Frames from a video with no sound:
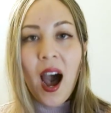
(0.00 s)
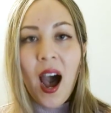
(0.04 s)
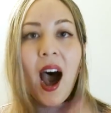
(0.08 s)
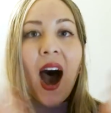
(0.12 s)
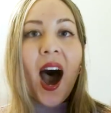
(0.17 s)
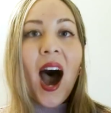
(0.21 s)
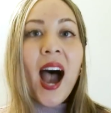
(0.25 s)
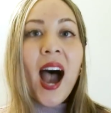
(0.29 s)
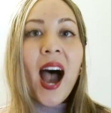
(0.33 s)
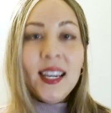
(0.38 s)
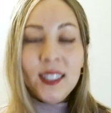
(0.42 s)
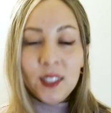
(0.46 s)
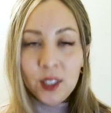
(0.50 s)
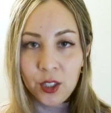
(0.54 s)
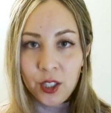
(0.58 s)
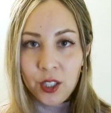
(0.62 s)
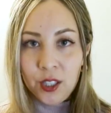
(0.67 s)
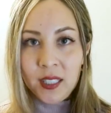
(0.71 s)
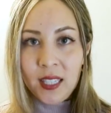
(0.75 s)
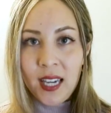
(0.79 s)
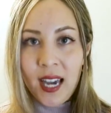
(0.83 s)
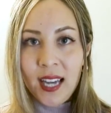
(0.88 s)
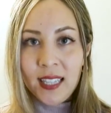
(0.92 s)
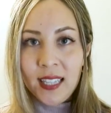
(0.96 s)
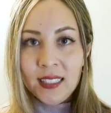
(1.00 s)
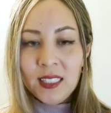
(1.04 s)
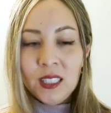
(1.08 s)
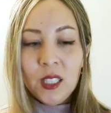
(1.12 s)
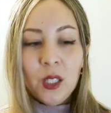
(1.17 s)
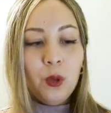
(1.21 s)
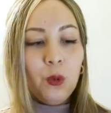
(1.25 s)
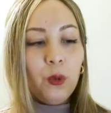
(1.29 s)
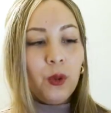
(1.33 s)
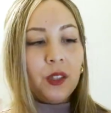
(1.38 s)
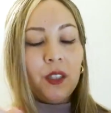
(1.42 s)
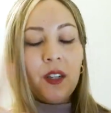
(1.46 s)
I look at
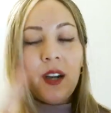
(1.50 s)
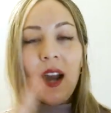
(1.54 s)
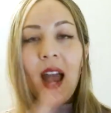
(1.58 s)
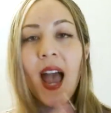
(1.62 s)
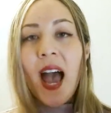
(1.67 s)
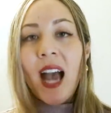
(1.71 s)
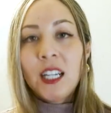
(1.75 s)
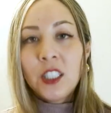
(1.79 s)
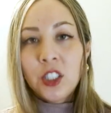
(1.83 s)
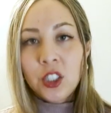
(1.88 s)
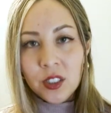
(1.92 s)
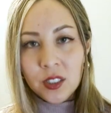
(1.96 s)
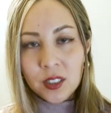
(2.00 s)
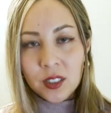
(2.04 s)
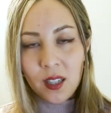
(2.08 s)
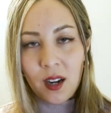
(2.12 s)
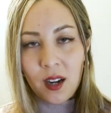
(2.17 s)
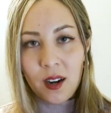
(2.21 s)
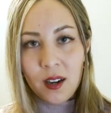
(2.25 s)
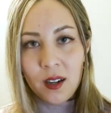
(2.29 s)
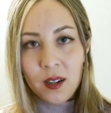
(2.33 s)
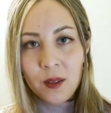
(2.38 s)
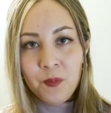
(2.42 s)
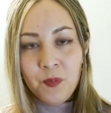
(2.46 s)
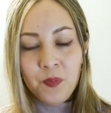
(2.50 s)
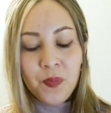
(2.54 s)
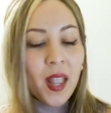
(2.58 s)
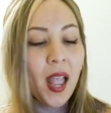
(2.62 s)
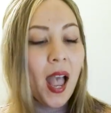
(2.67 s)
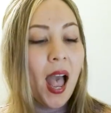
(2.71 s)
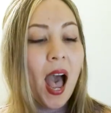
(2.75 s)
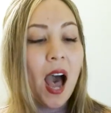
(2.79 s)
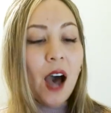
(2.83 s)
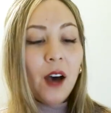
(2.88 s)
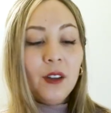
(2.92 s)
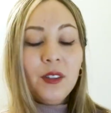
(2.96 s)
what their actions are,
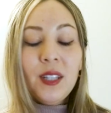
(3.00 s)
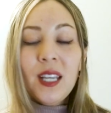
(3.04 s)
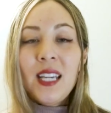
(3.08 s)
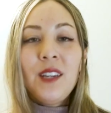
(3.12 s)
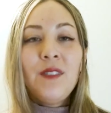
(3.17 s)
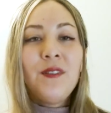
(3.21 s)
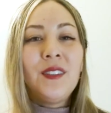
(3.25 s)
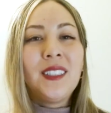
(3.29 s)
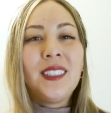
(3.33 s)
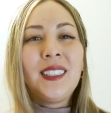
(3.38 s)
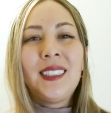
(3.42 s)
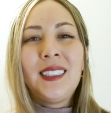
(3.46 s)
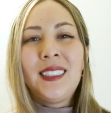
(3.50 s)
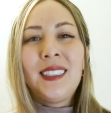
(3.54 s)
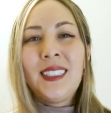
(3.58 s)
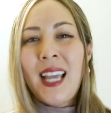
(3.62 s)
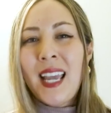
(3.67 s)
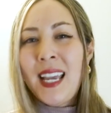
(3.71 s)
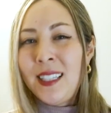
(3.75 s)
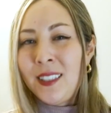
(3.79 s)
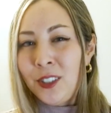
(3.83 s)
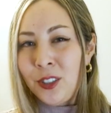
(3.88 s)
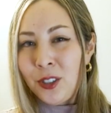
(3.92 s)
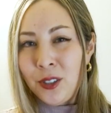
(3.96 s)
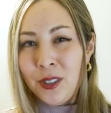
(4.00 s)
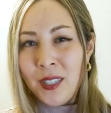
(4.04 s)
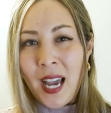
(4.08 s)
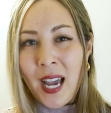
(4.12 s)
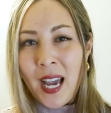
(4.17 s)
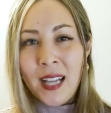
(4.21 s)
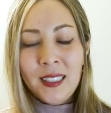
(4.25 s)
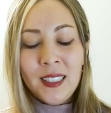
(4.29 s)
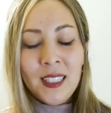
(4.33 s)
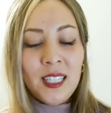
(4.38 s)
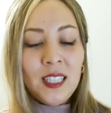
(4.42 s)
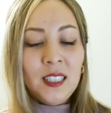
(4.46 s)
how they even say, their
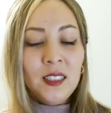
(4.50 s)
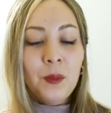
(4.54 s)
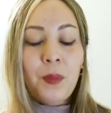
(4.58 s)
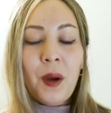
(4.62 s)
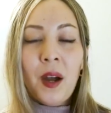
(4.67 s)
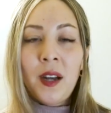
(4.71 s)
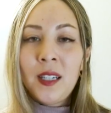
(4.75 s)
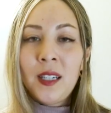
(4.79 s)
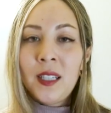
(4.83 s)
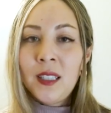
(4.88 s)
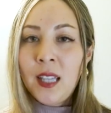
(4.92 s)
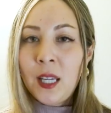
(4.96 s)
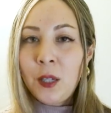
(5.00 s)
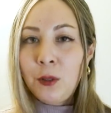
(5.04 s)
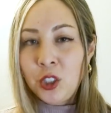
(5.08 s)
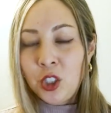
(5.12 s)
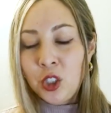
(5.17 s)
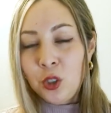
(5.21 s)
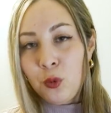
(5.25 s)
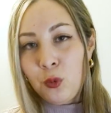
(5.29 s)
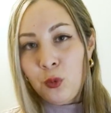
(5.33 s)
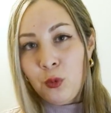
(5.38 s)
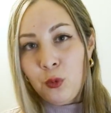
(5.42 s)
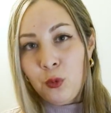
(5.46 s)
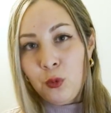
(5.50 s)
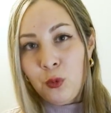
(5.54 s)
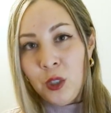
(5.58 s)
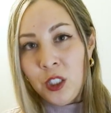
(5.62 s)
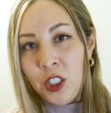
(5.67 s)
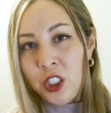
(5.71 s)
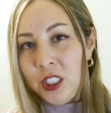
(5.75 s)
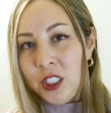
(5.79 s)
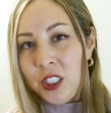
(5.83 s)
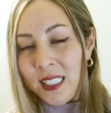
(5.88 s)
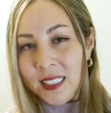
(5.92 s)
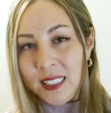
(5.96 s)
tonality, the body language in
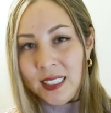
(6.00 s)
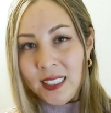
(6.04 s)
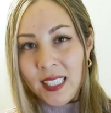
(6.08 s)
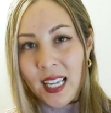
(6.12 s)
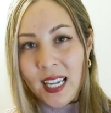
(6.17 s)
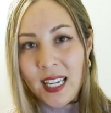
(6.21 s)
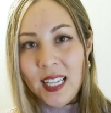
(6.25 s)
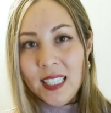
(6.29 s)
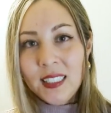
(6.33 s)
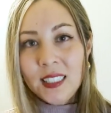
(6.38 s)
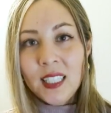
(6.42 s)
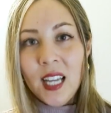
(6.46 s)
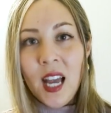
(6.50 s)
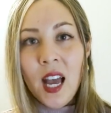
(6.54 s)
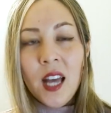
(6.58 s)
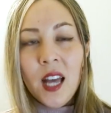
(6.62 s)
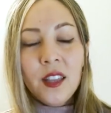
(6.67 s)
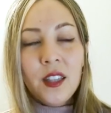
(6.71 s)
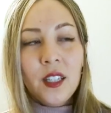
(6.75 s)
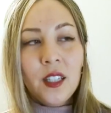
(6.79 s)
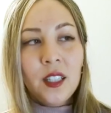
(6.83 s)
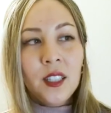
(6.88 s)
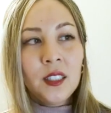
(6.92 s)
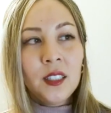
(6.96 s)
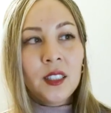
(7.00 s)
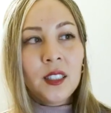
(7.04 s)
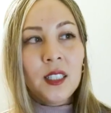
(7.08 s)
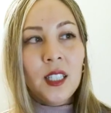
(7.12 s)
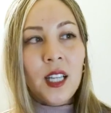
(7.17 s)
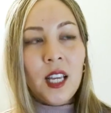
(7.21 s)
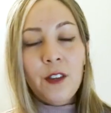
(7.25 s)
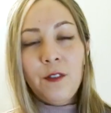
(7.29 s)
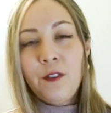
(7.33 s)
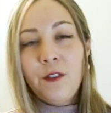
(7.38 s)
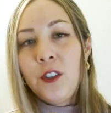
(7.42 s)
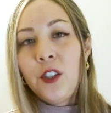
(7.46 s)
which they say it.
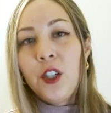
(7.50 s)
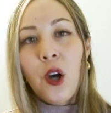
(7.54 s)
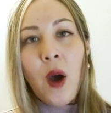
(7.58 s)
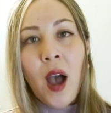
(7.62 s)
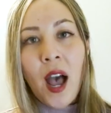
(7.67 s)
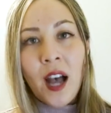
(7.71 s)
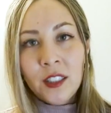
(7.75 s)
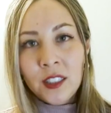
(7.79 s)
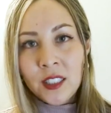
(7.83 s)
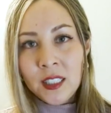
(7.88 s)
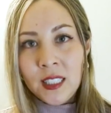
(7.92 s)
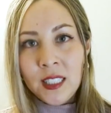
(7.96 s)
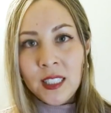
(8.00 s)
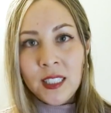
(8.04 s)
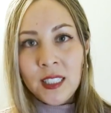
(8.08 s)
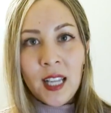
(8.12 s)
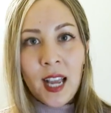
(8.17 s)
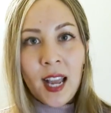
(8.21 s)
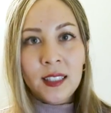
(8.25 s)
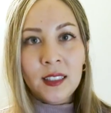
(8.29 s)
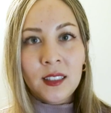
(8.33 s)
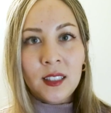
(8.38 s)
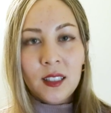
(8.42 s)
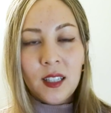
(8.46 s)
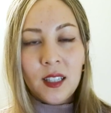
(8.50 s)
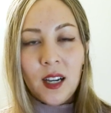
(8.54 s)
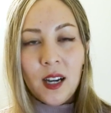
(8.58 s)
If you know how to detect